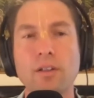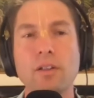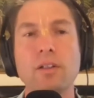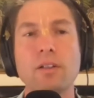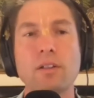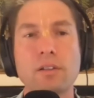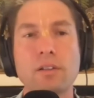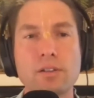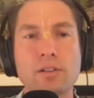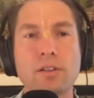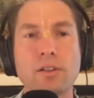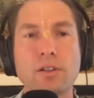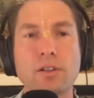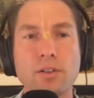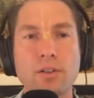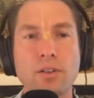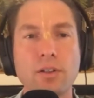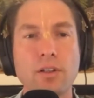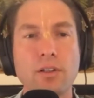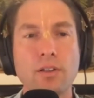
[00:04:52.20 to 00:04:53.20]
So
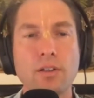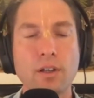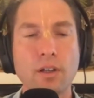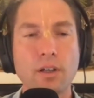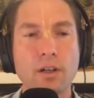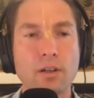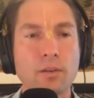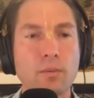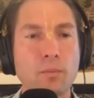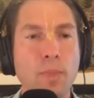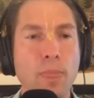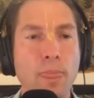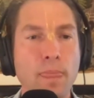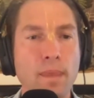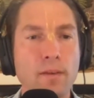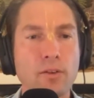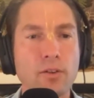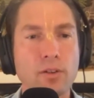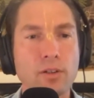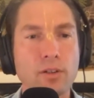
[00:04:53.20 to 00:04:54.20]
you did
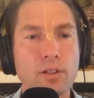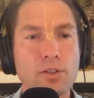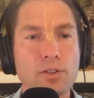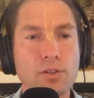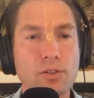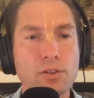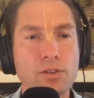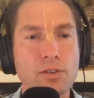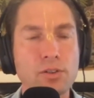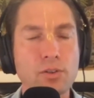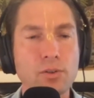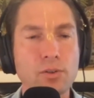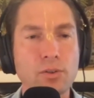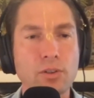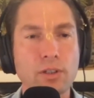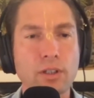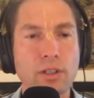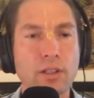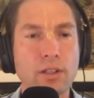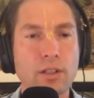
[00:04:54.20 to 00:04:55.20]
your initial
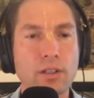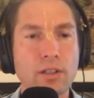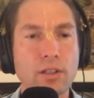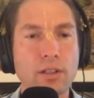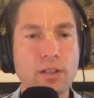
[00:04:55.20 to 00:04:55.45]
schooling